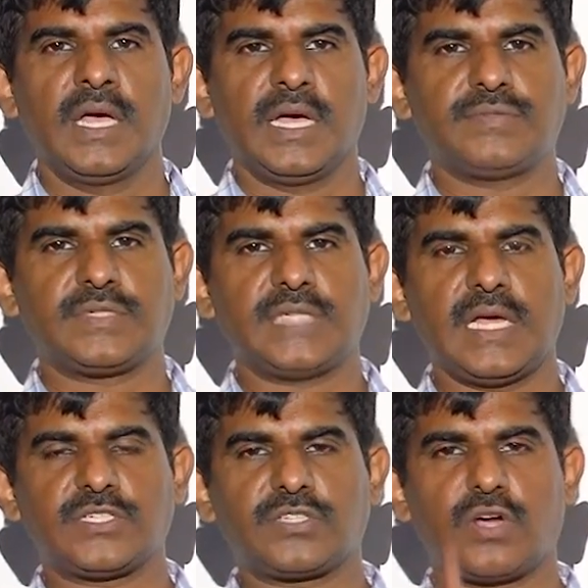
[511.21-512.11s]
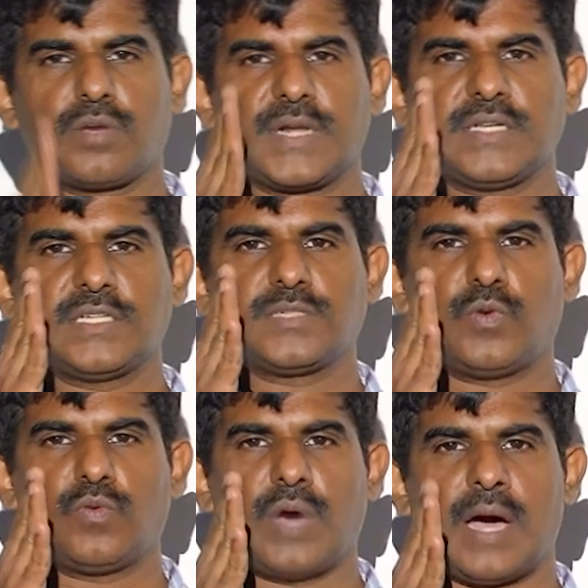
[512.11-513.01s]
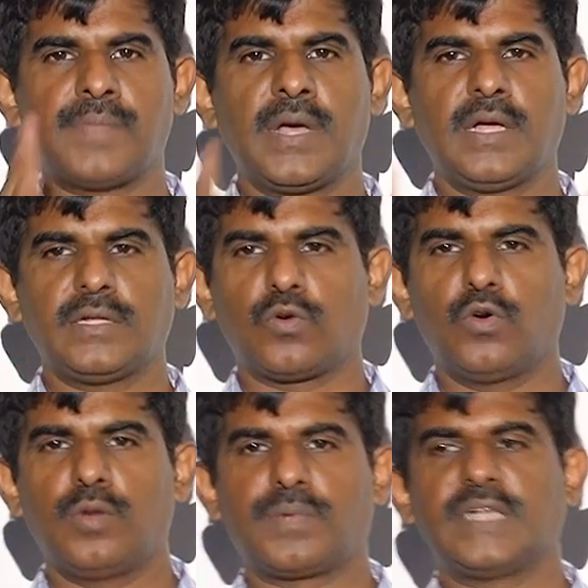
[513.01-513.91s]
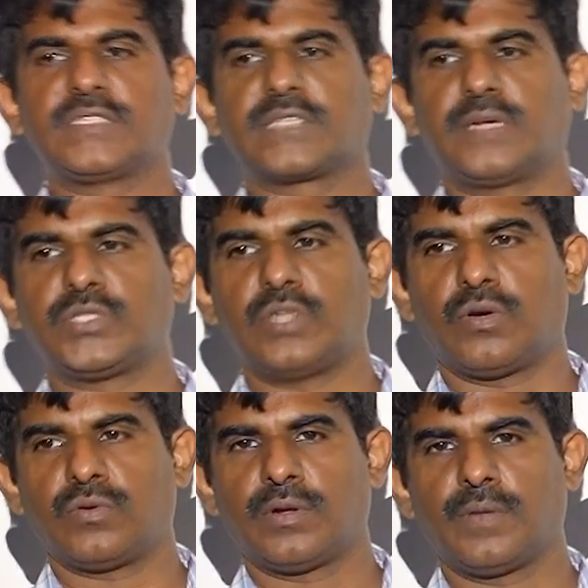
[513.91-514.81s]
if stock prices move up, the gold price comes down.